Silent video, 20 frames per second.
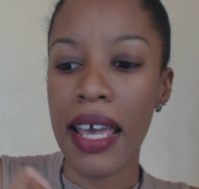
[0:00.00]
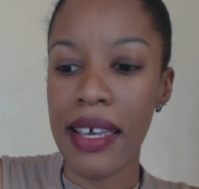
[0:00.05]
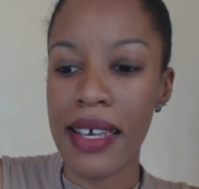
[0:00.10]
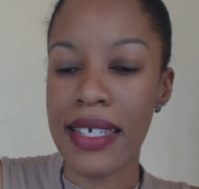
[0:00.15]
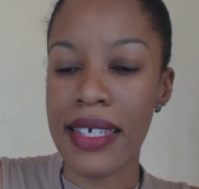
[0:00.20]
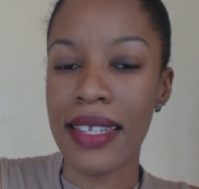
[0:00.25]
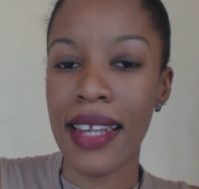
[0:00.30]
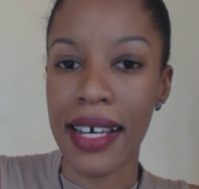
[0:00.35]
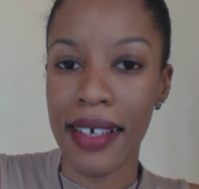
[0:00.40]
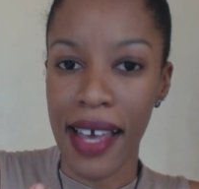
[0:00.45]

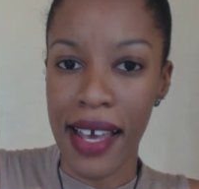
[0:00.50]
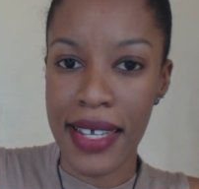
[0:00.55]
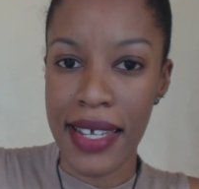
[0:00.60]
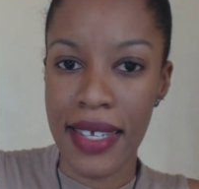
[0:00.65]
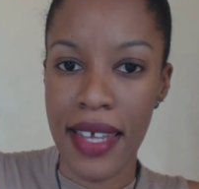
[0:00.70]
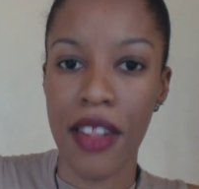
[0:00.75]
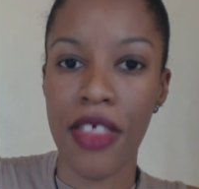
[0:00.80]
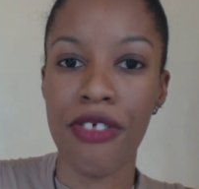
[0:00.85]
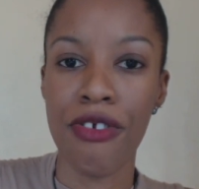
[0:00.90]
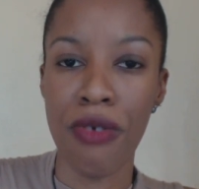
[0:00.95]
is, like I
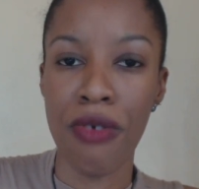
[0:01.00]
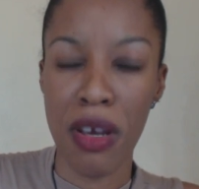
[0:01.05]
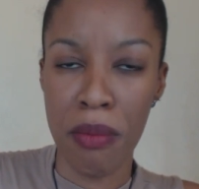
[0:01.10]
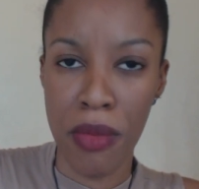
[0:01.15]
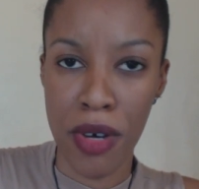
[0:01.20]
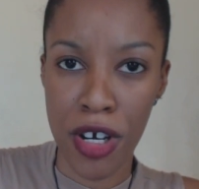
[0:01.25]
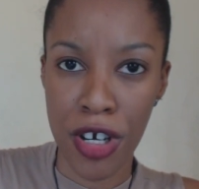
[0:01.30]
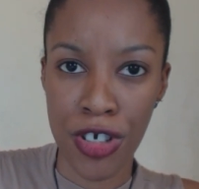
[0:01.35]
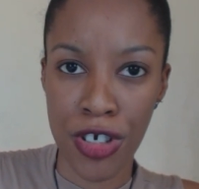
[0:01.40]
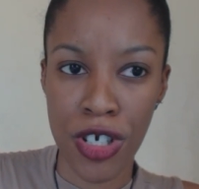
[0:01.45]
said, through
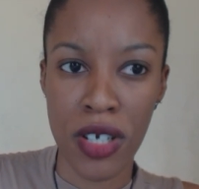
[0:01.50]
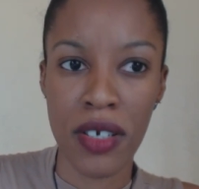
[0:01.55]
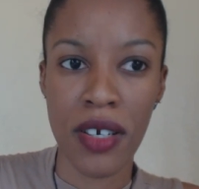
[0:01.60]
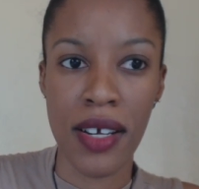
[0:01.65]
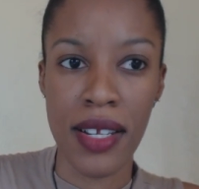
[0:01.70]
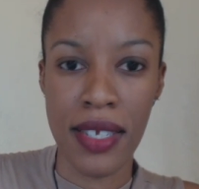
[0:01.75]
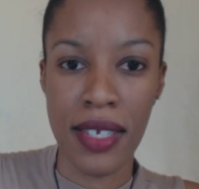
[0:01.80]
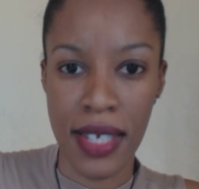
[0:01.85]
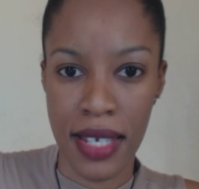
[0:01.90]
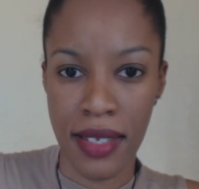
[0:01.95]
immersion,
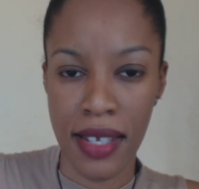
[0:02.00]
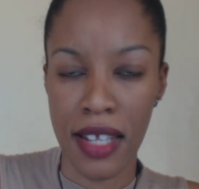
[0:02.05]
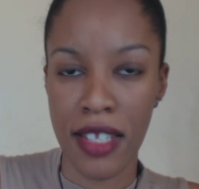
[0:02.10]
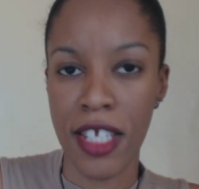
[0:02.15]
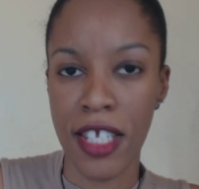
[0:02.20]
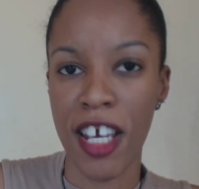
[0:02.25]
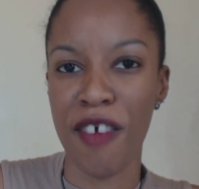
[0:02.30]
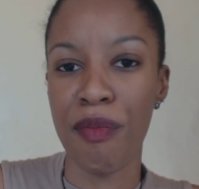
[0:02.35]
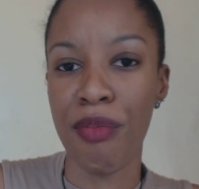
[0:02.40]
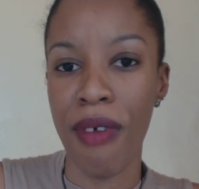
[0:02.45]

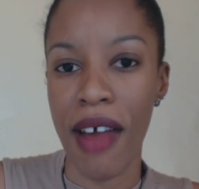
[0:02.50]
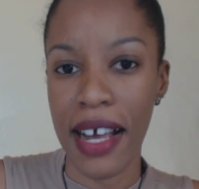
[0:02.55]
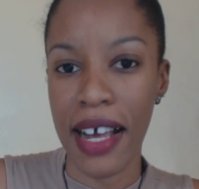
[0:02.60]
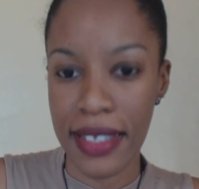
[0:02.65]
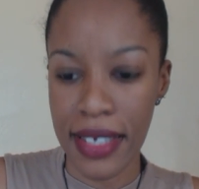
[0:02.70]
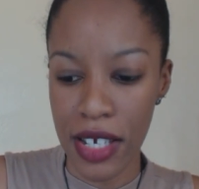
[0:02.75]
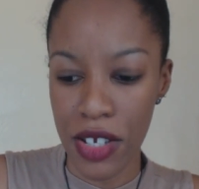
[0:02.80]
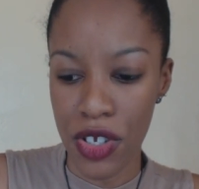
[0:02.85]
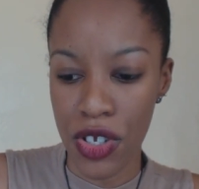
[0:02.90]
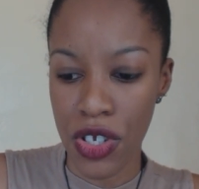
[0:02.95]
consistency of
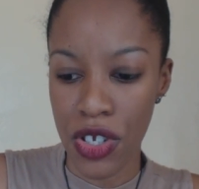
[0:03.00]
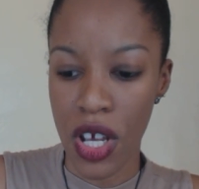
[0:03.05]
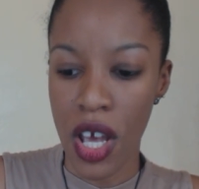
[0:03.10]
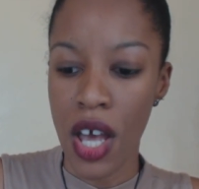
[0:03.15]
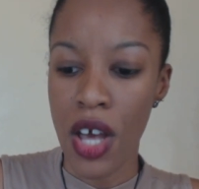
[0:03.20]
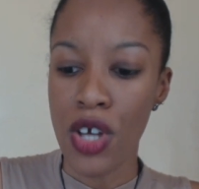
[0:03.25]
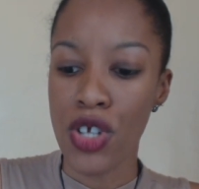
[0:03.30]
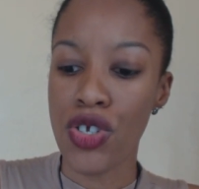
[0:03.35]
practice.